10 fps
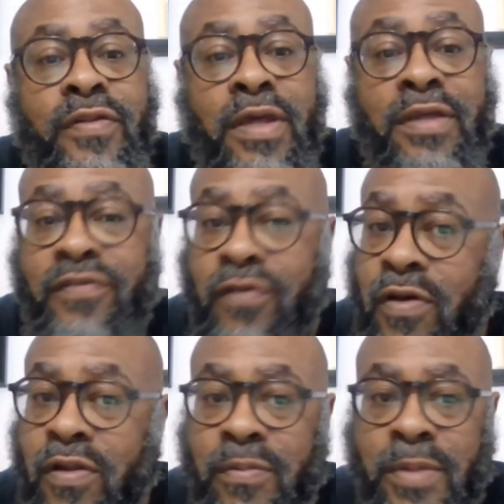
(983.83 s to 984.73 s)
I
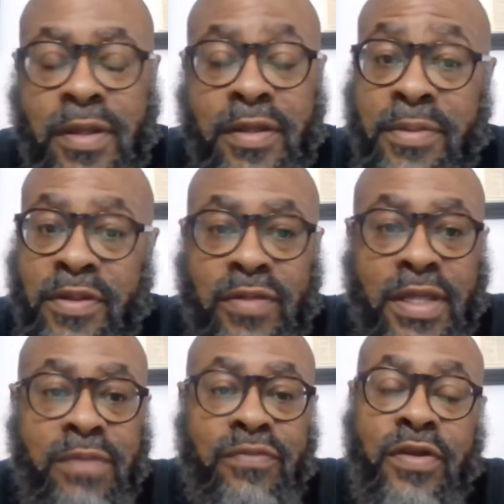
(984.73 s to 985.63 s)
saw him. It looked like
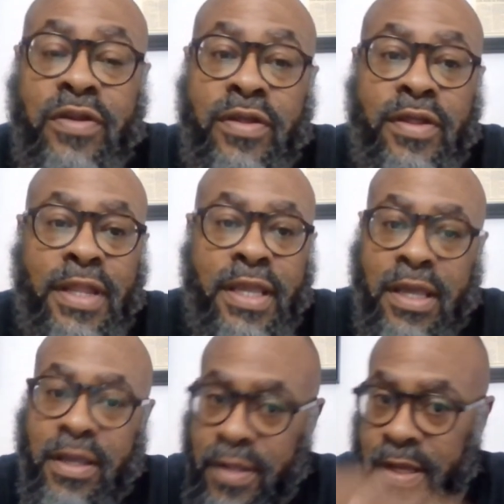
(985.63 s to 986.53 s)
he was there. Like,
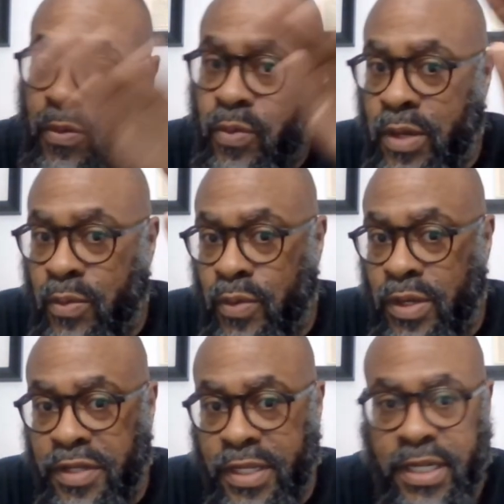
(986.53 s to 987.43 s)

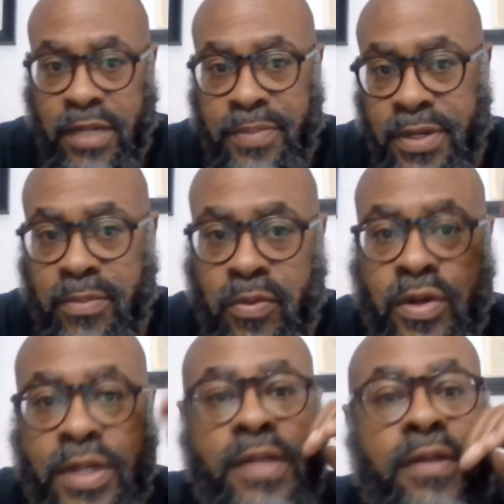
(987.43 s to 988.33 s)
I get up in the
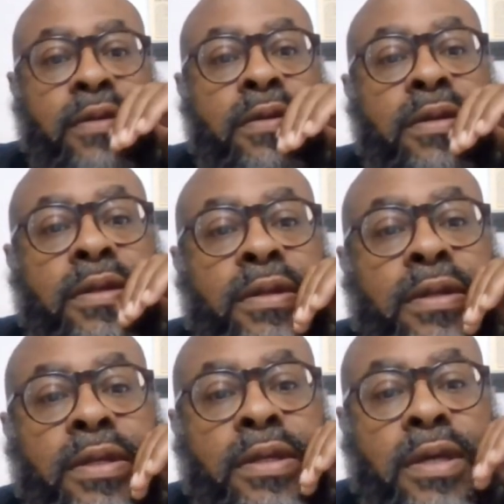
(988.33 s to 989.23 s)
morning,
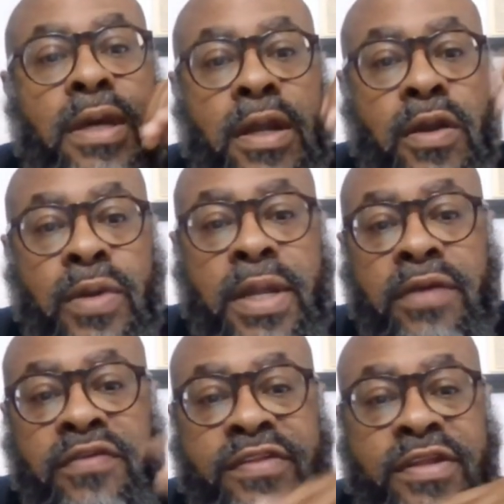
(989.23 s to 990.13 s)
I go
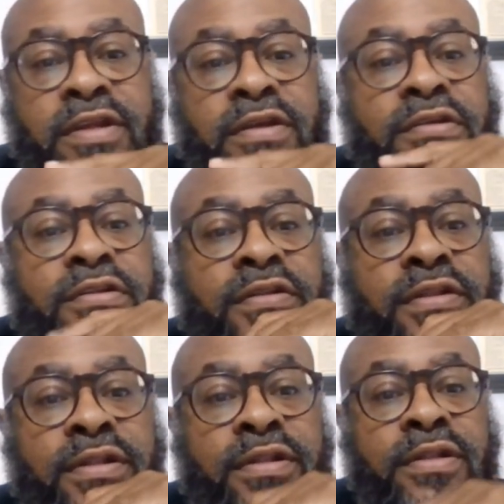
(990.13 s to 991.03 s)
downstairs,
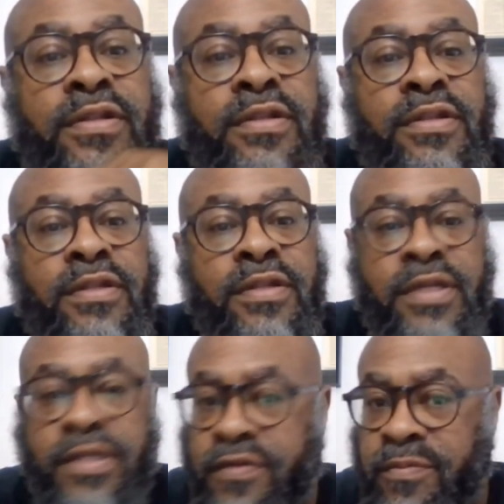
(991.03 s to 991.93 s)

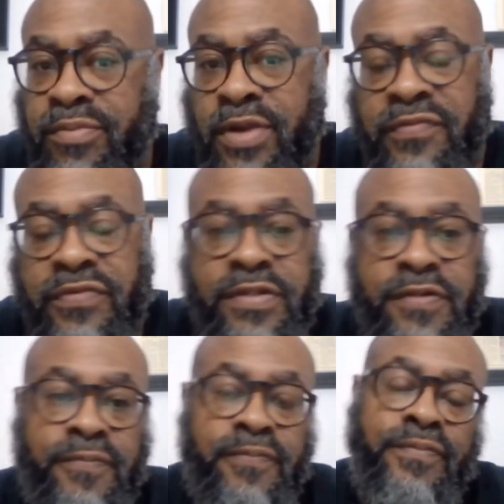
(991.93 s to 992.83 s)
get some breakfast.
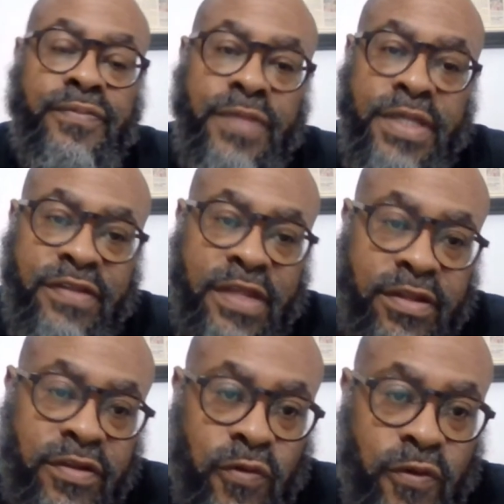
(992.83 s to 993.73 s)
He's at
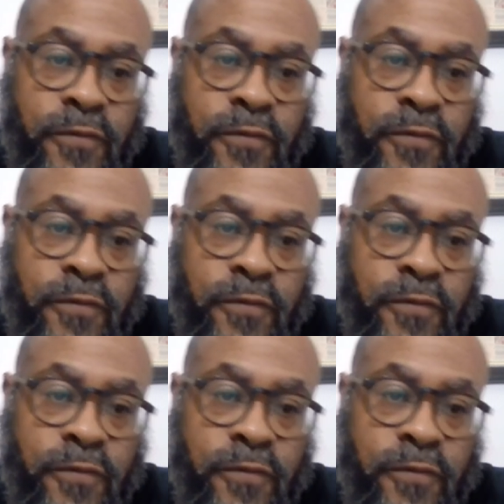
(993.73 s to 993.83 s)
the door.